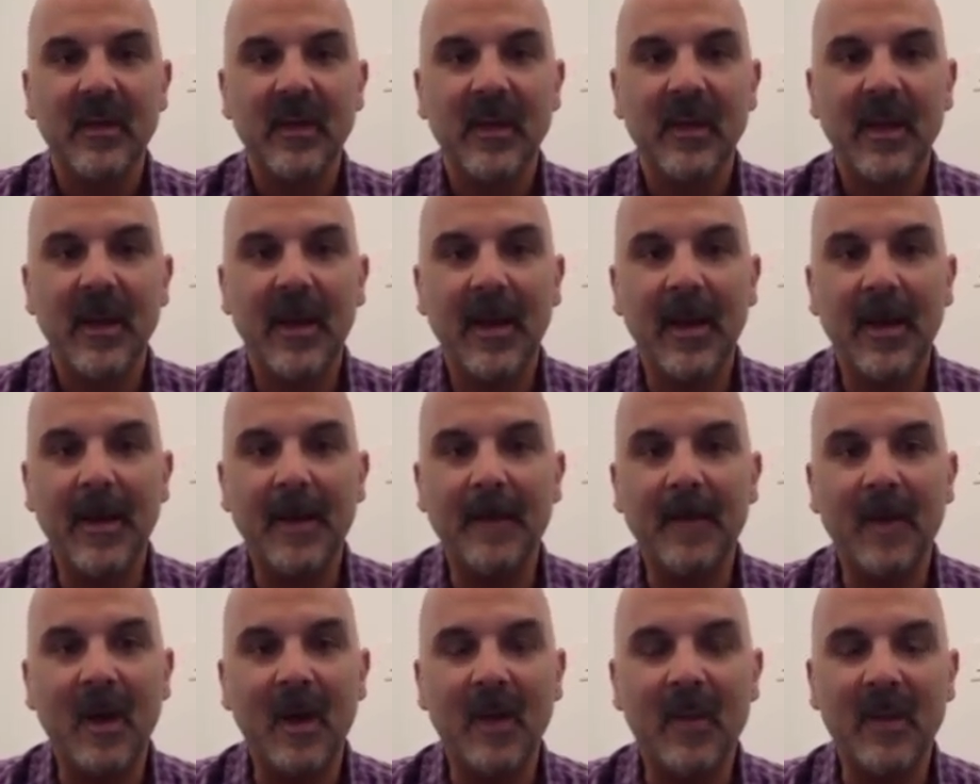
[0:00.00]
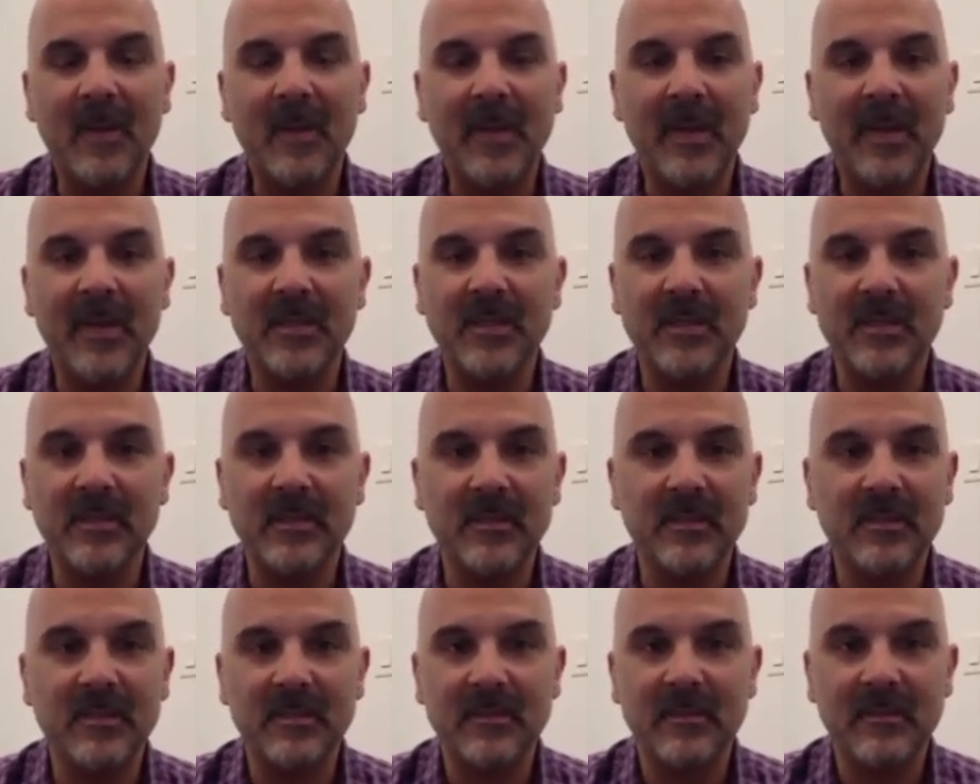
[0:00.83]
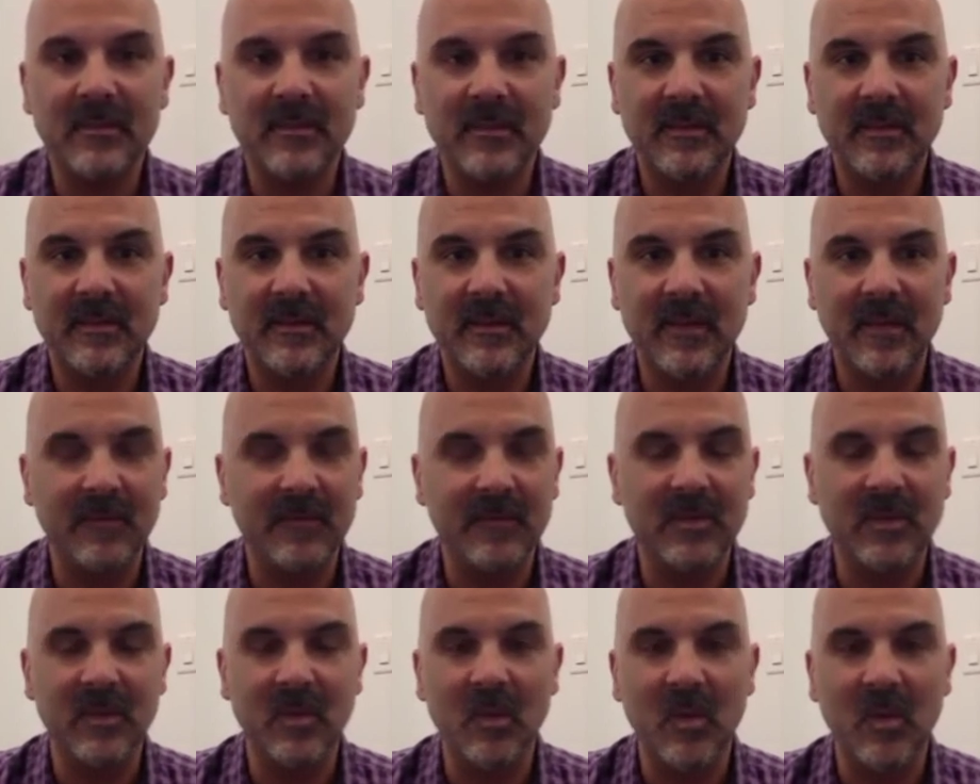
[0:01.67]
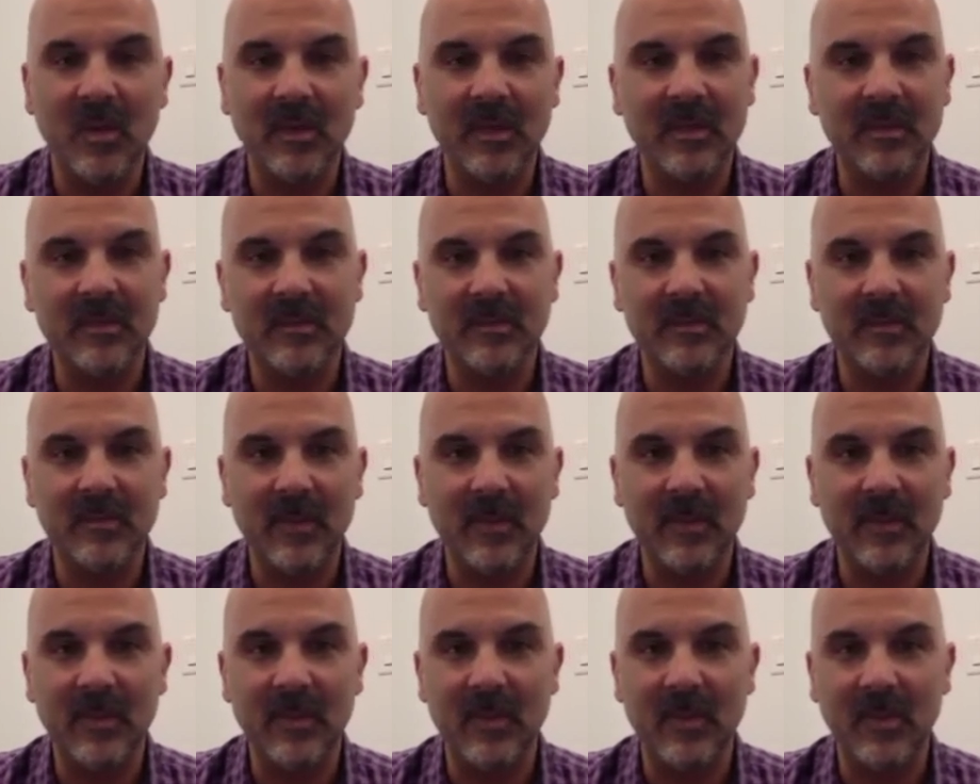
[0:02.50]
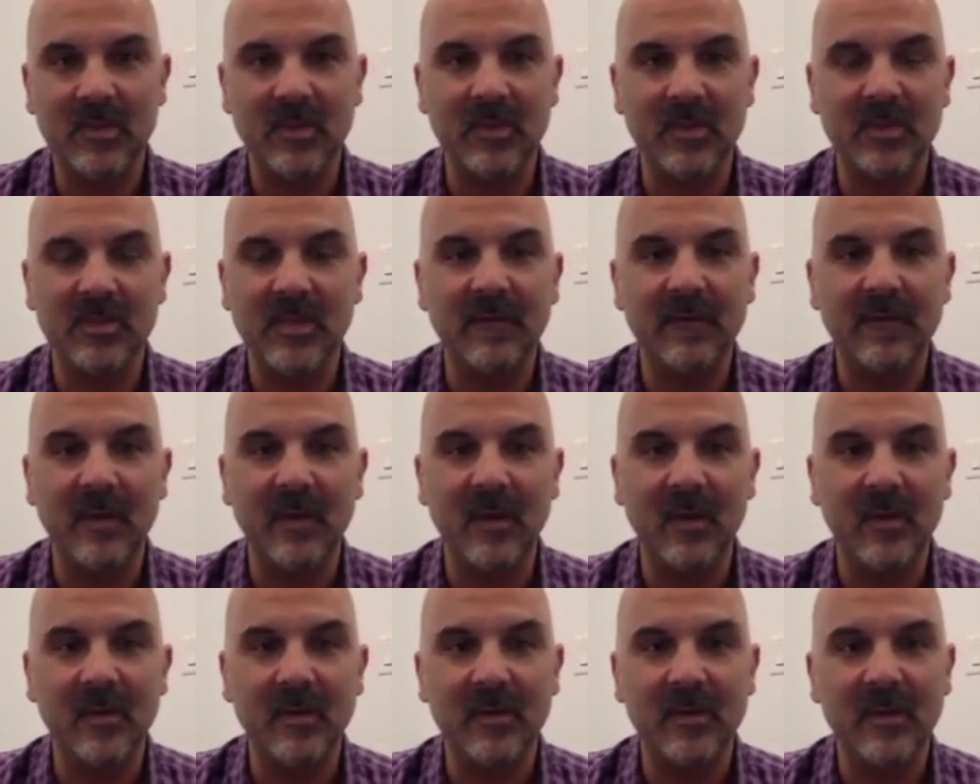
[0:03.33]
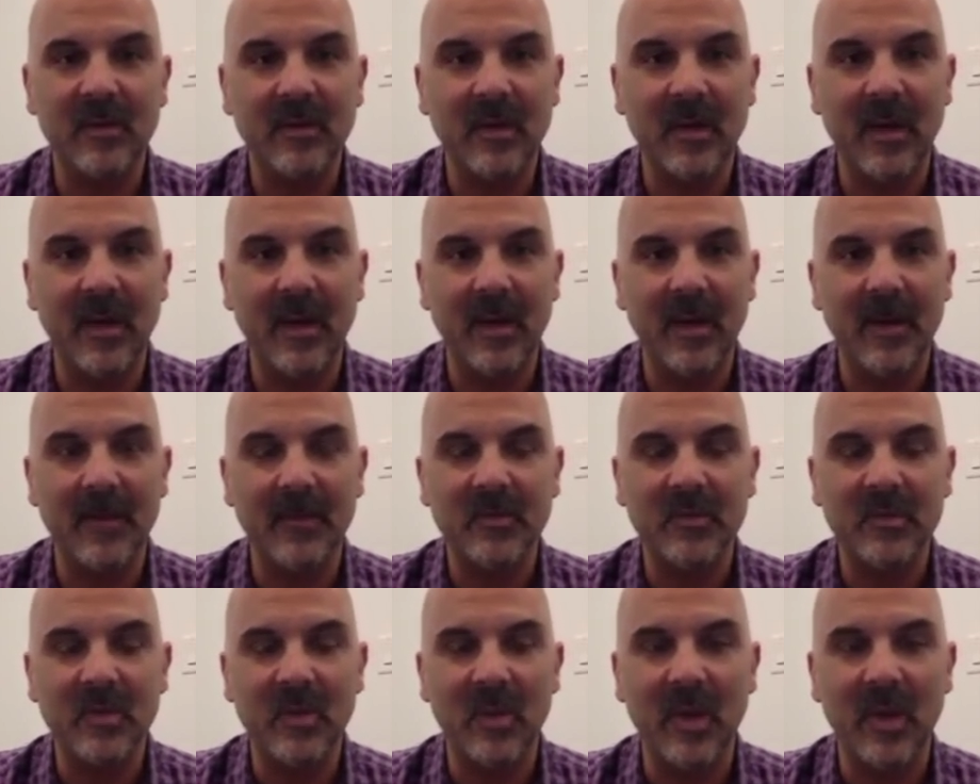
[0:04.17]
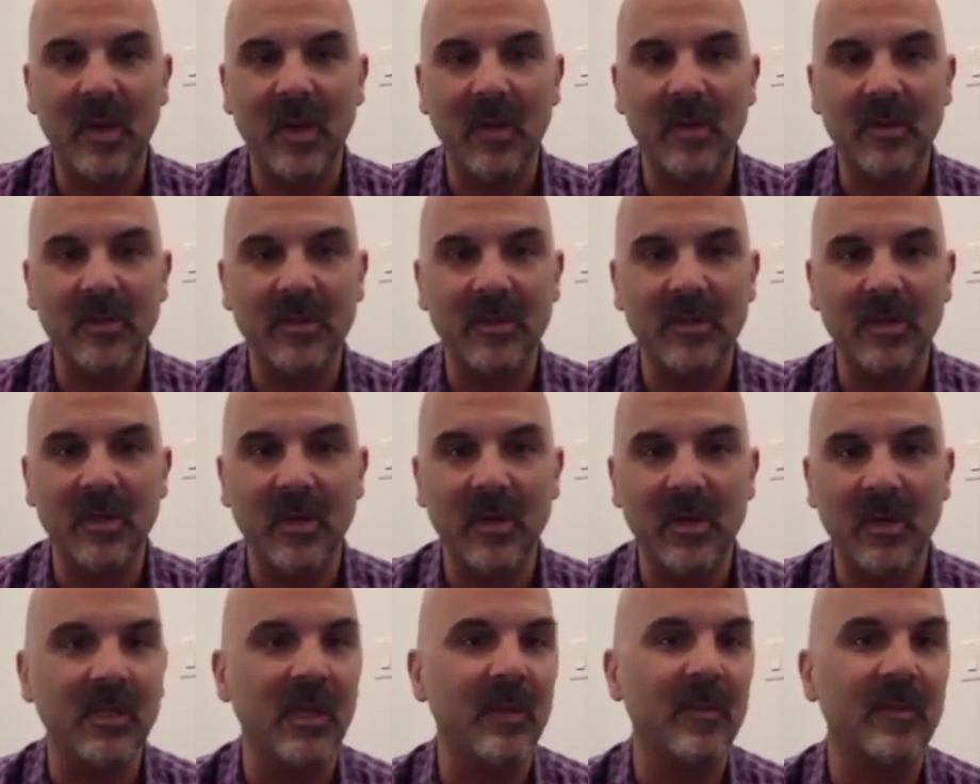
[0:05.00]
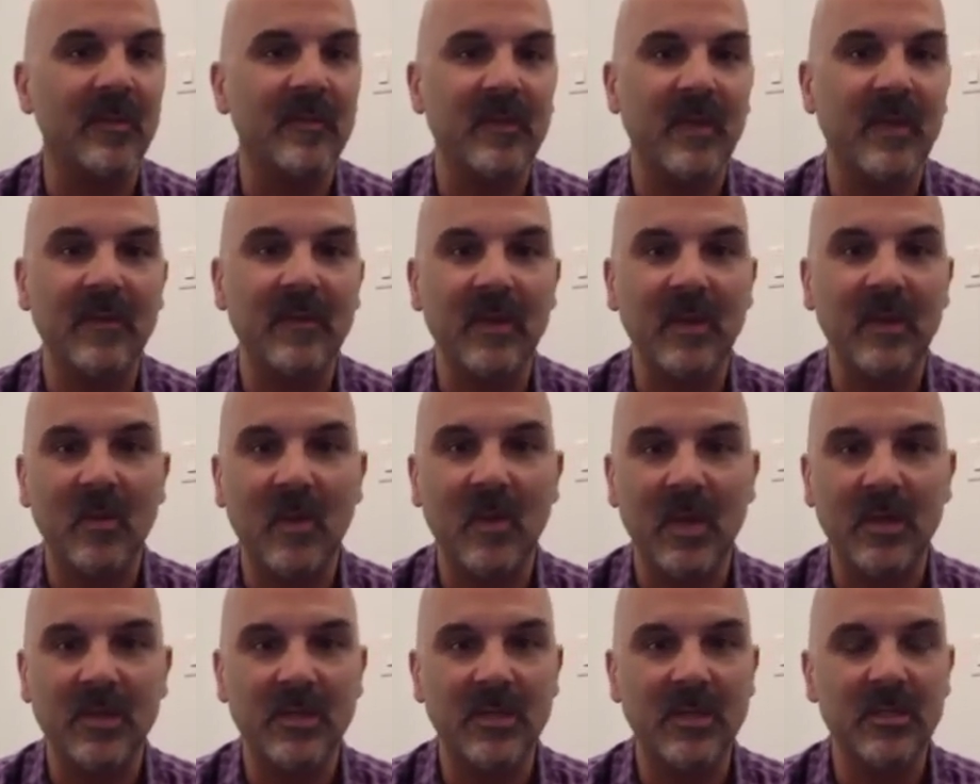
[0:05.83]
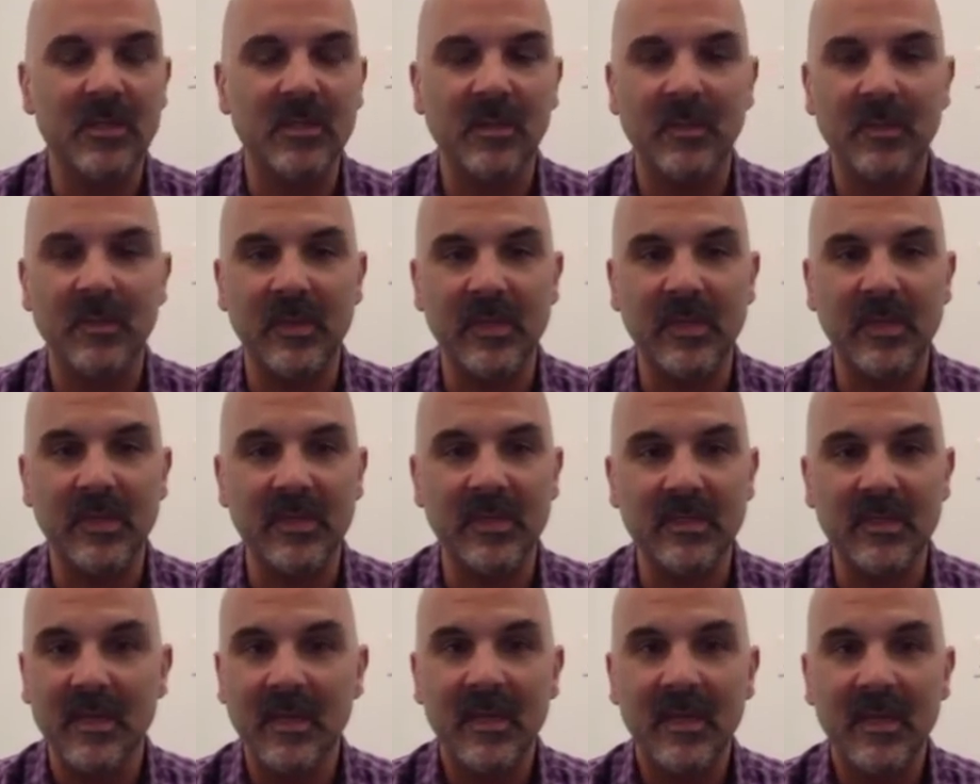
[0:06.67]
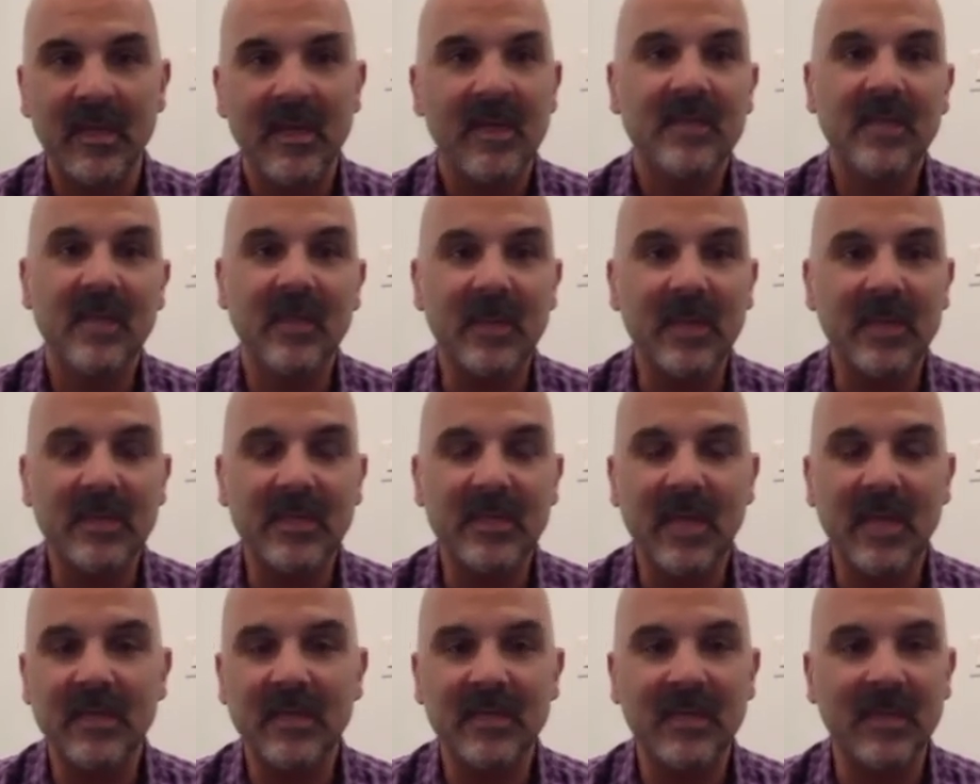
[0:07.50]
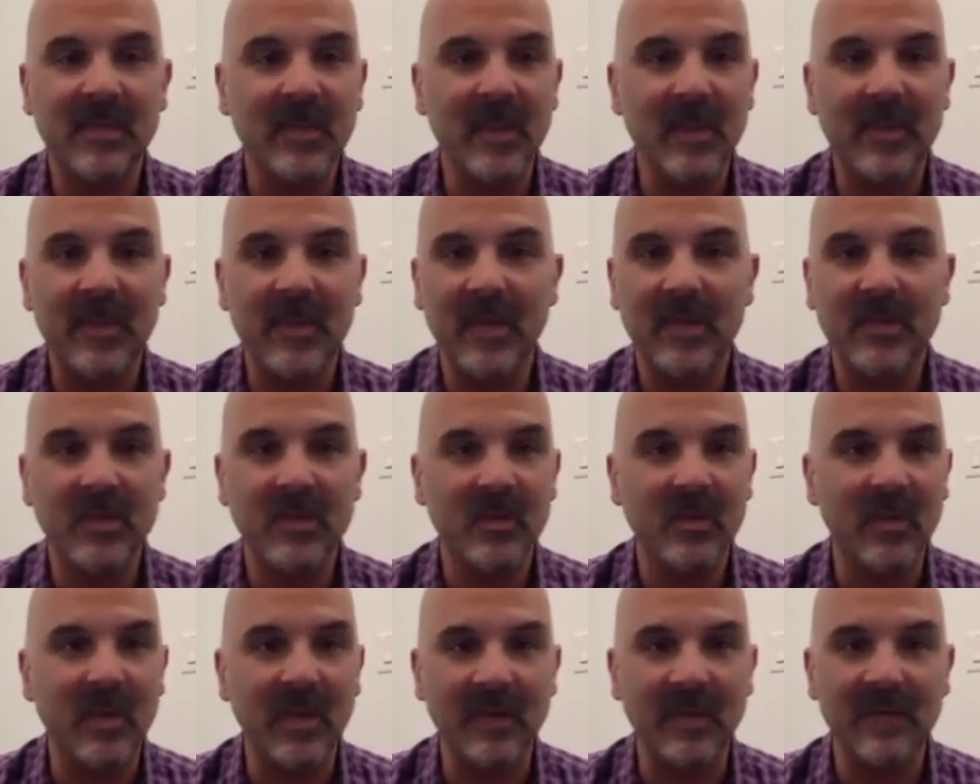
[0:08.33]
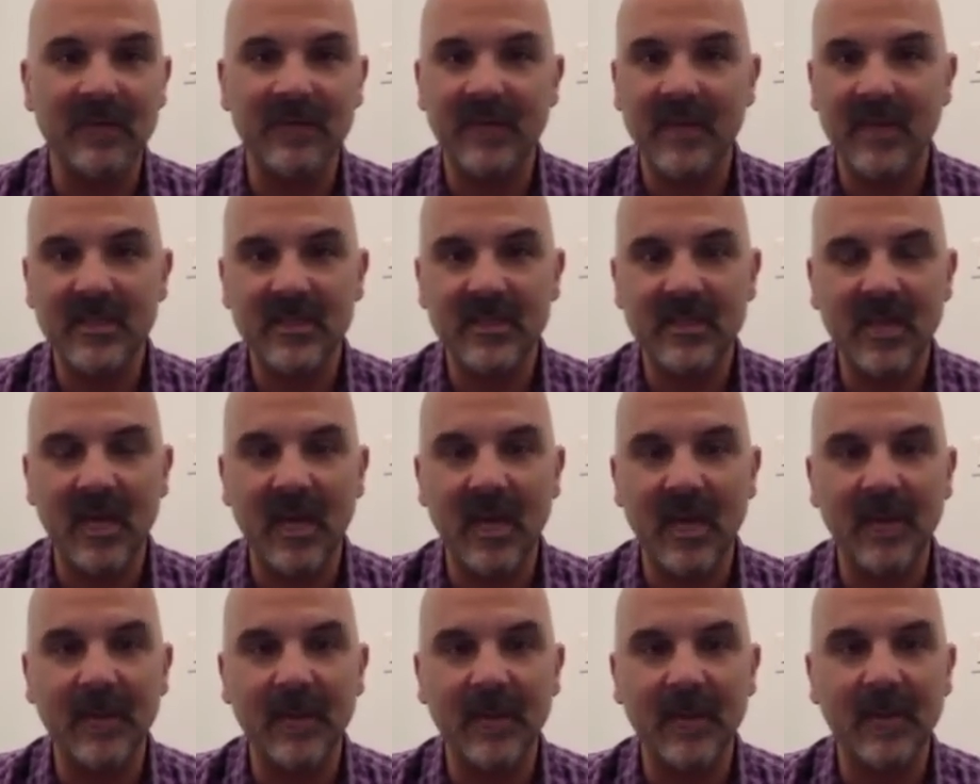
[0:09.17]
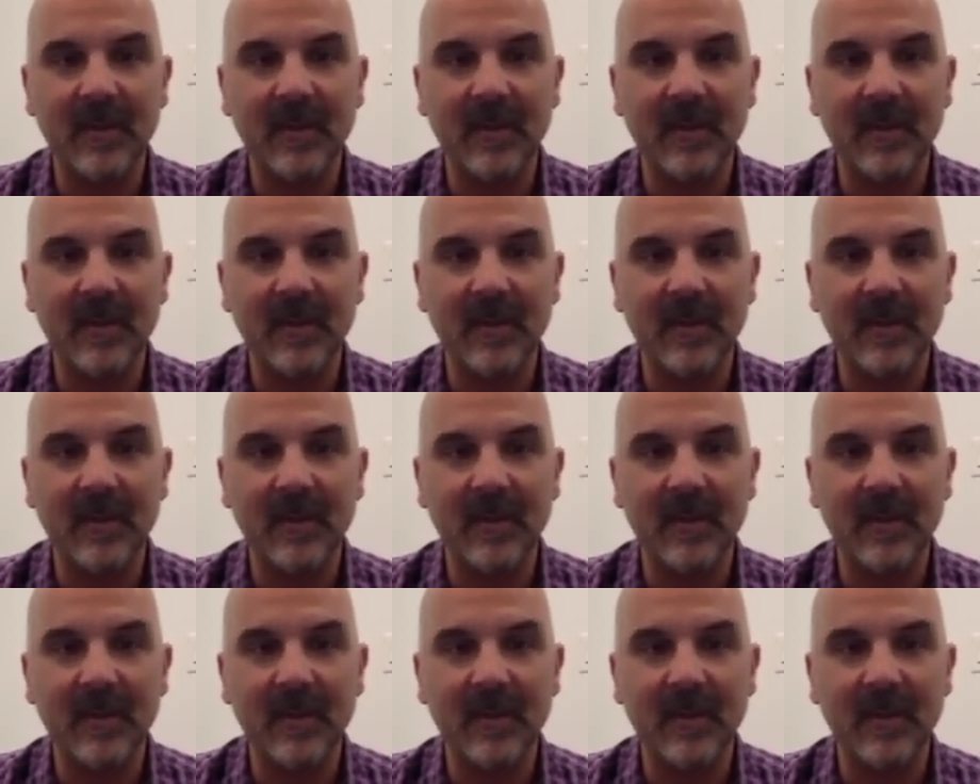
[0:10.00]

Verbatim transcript: Um, all my patients, every single one, get my personal cell phone. Um, so, I always encourage them if they have any questions to please send me a text, send me a picture. We can FaceTime.